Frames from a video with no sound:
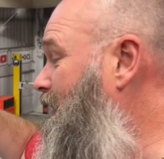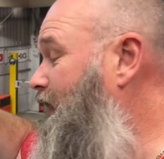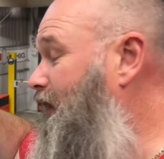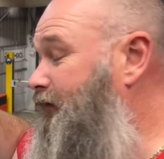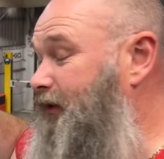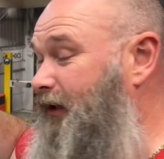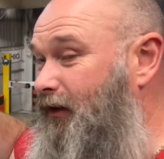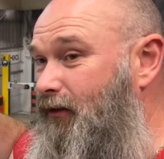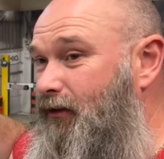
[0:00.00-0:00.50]

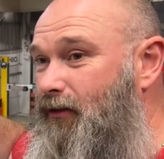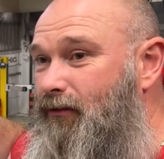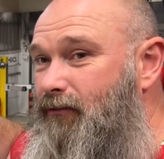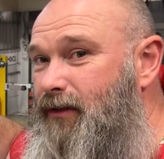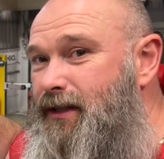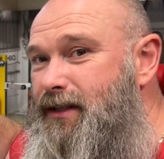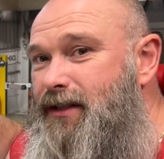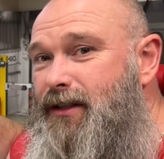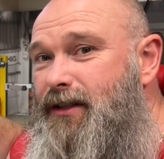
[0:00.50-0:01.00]
I've done a lot of
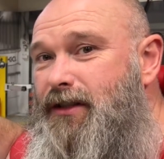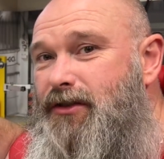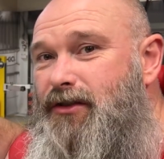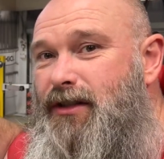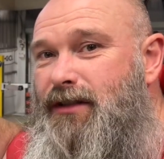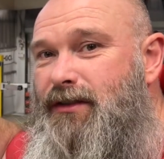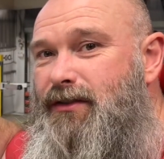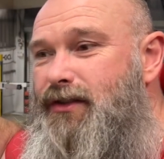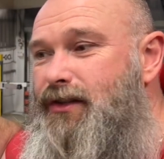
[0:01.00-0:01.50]

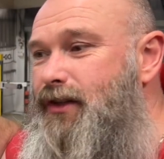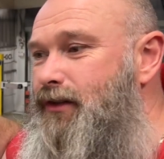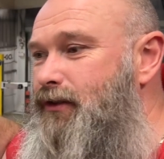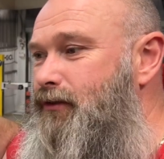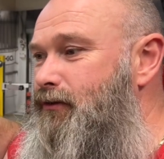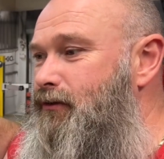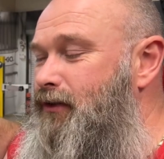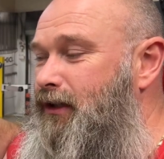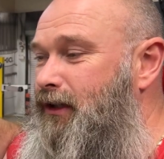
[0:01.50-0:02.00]
research into
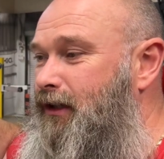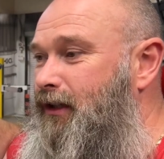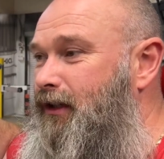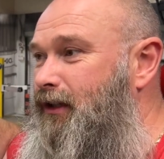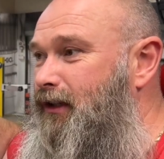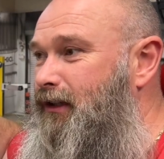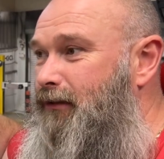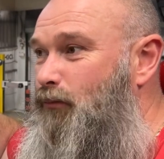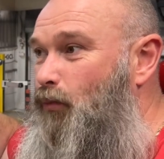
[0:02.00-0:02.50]

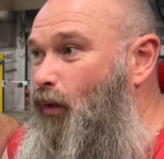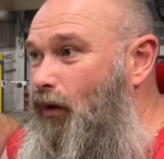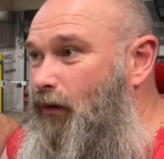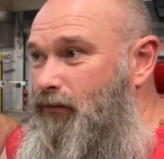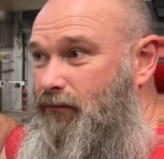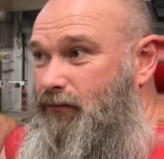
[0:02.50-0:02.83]
what